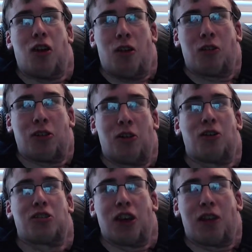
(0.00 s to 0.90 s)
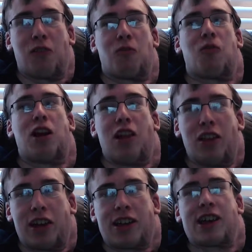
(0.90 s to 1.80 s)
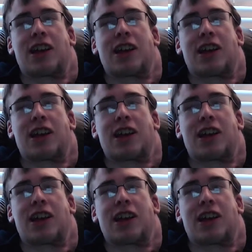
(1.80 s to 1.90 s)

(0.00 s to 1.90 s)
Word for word: Naruto is just really